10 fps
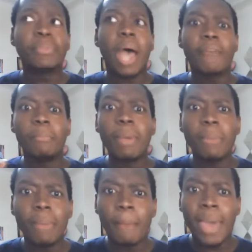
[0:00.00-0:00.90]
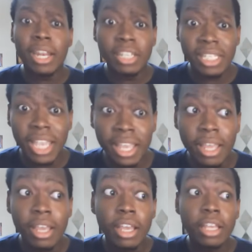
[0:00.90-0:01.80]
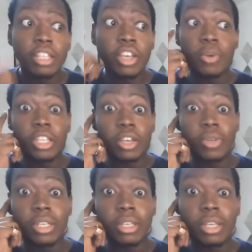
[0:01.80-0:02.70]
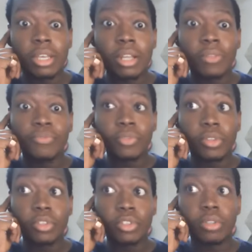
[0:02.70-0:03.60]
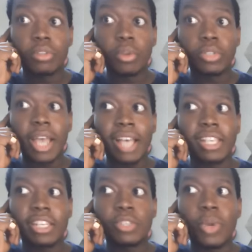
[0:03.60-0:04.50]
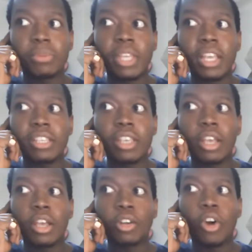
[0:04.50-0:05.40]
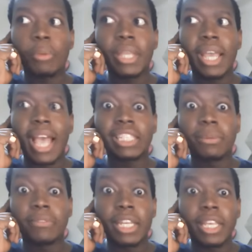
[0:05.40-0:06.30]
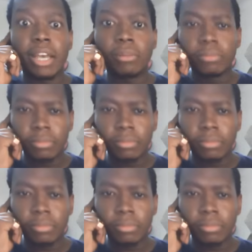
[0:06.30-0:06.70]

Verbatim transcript: I remember my manager saying, Tony, Tony, those guys that just went upstairs, go up there and ask them if they need help.